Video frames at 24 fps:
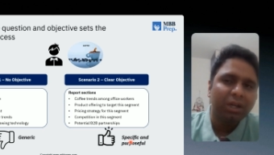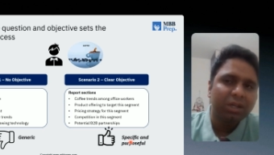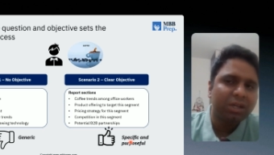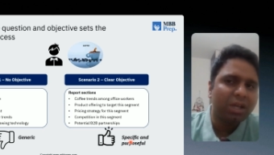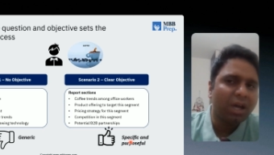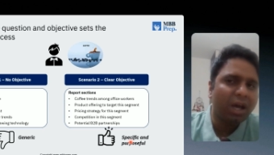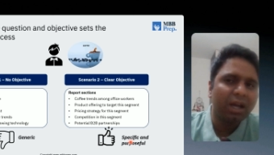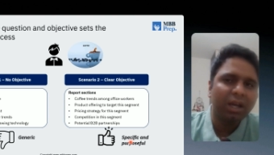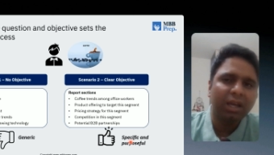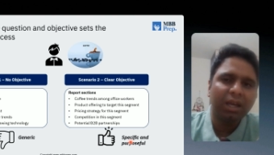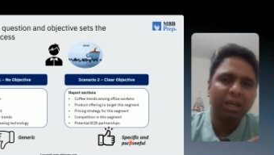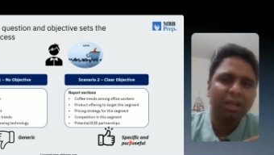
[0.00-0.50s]

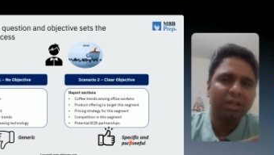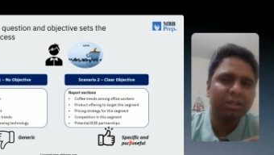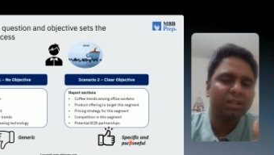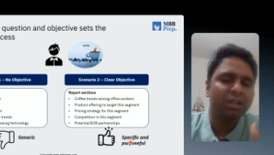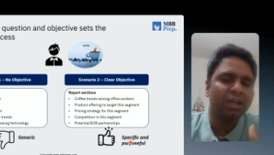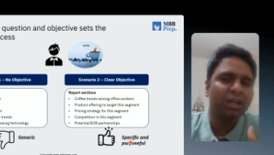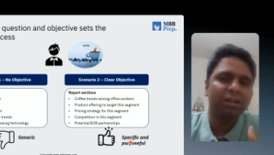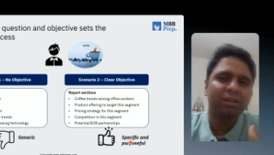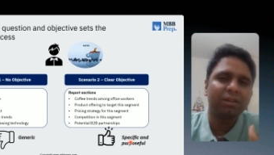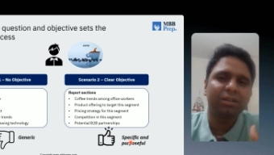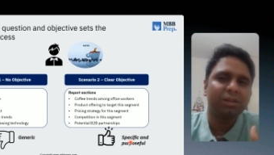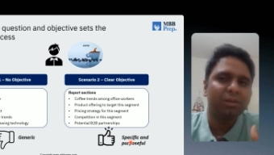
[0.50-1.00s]
target
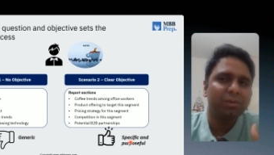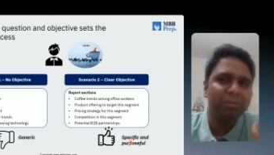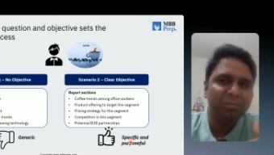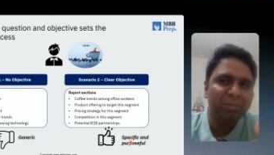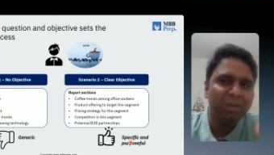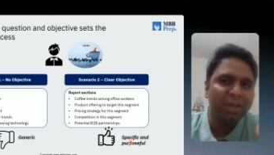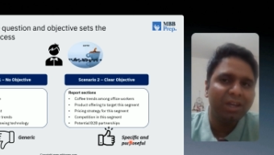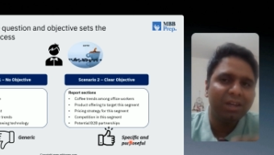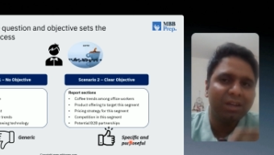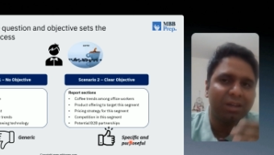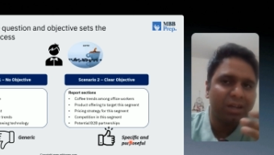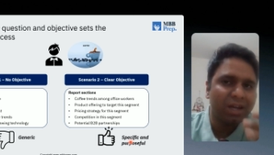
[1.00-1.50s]
that
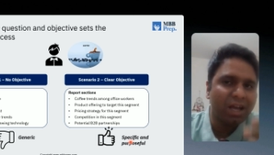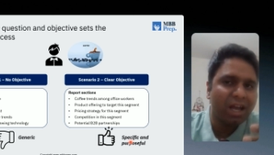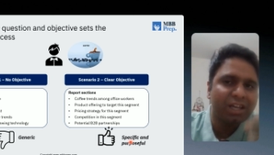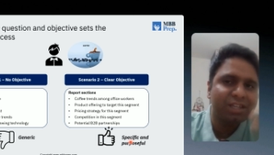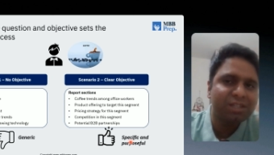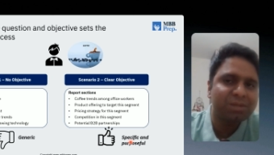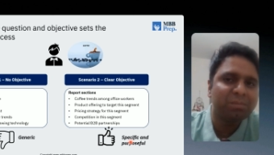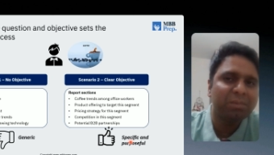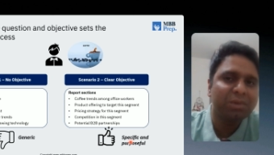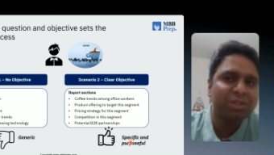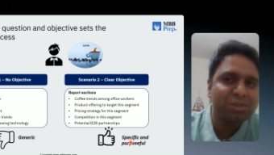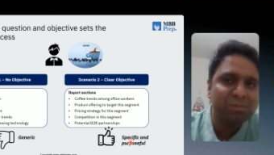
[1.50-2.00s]
make
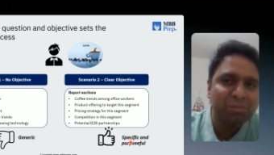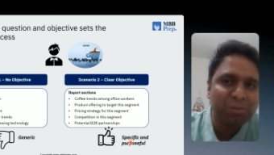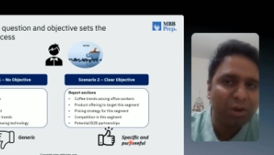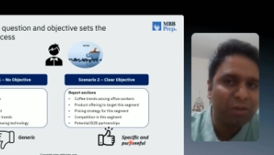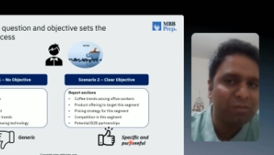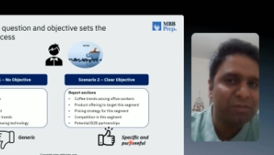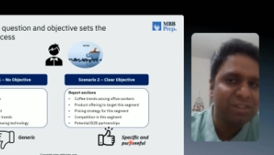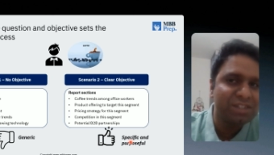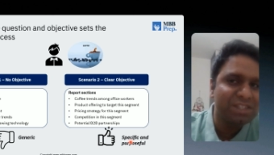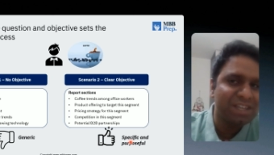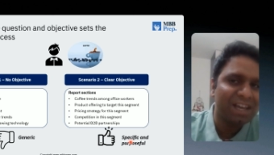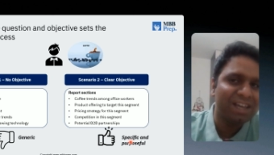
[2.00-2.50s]
as much
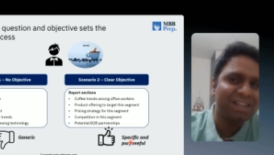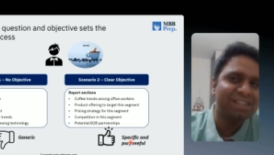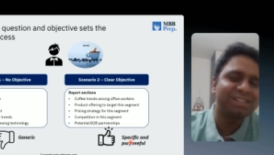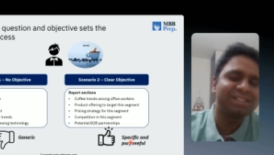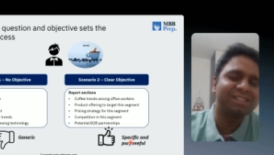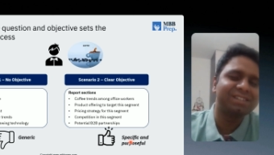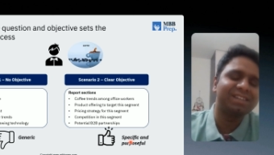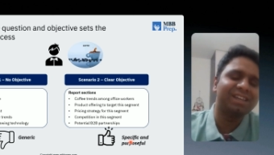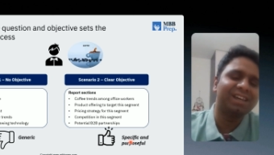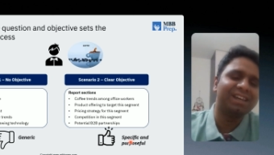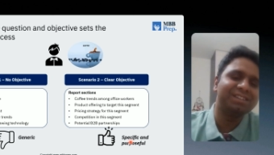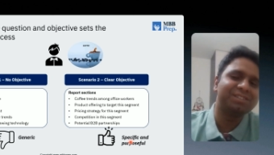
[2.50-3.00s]
profits
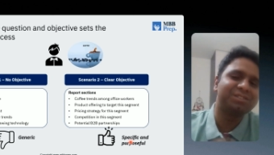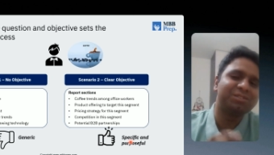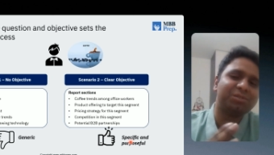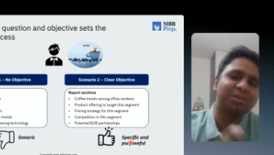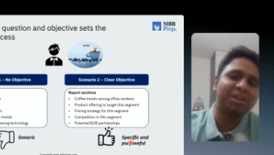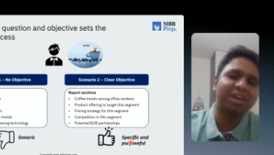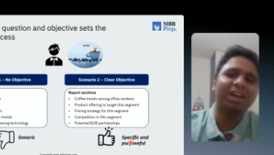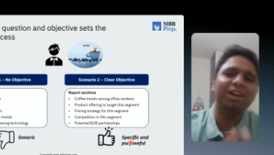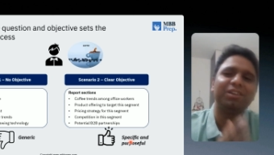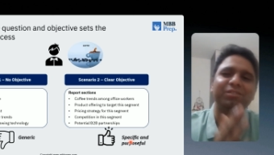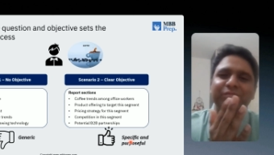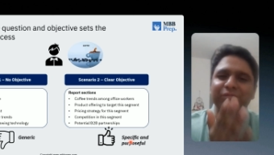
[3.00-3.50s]
as you
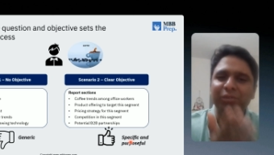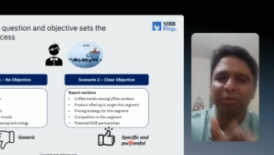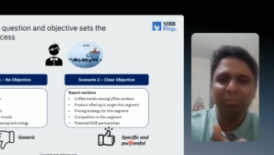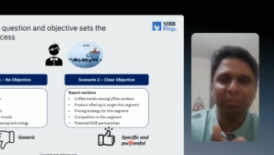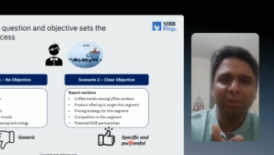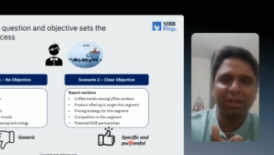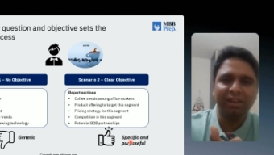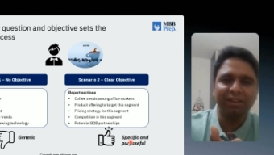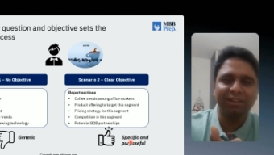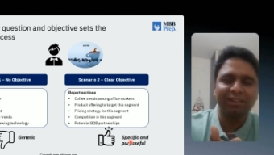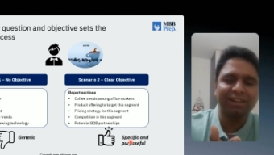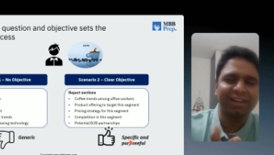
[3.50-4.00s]
can for
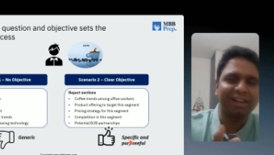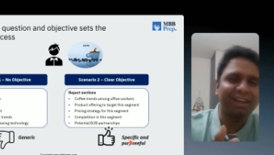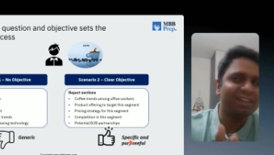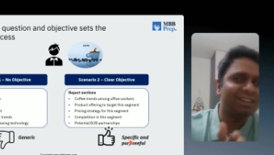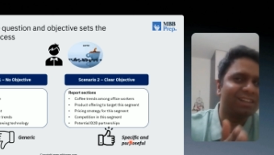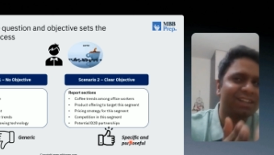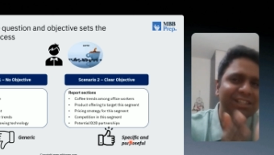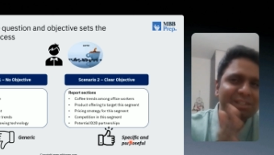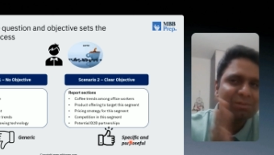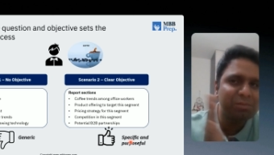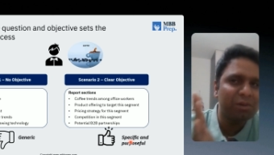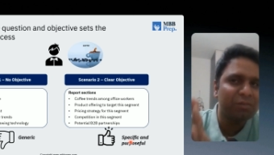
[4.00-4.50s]
me, right?
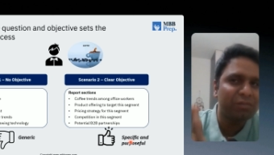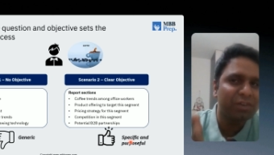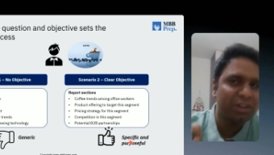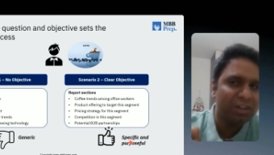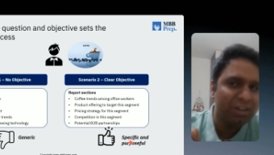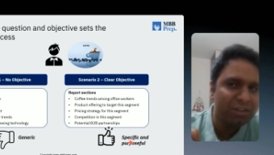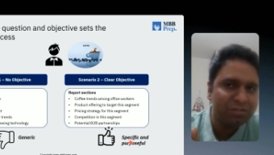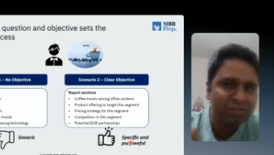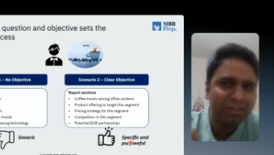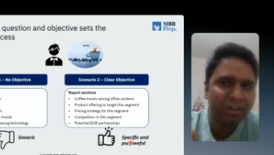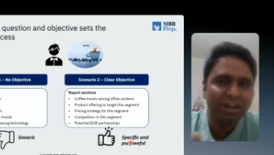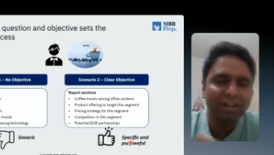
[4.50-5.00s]
That's
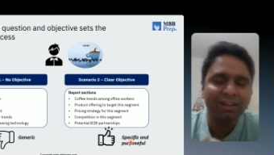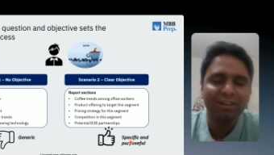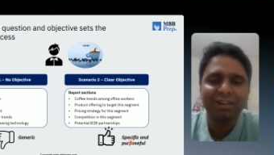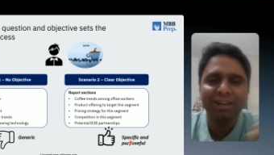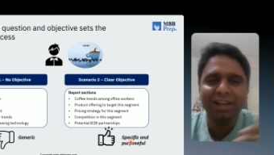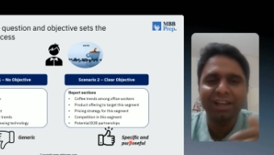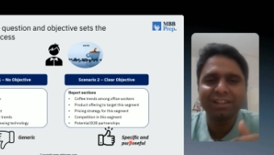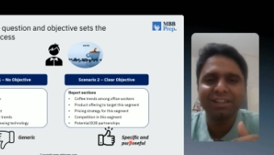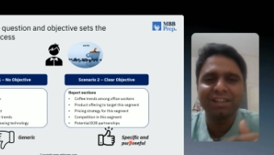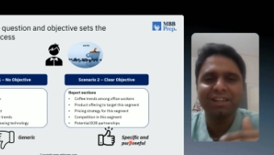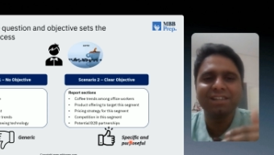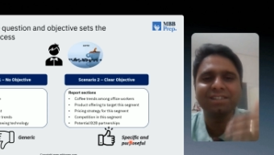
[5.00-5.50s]
perfectly fine,
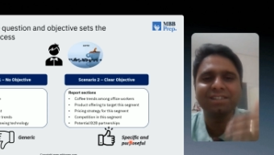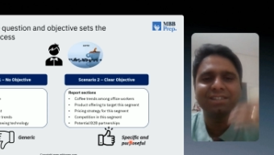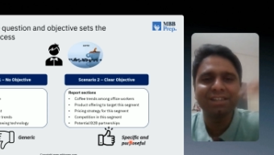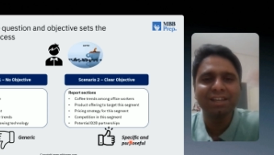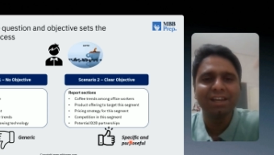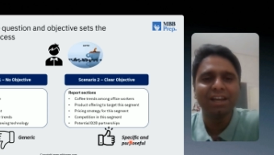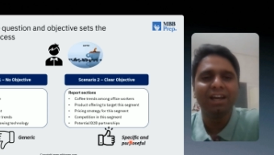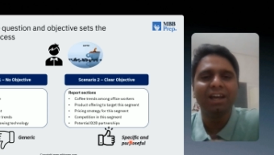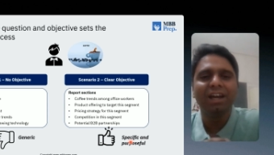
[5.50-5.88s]
right? There is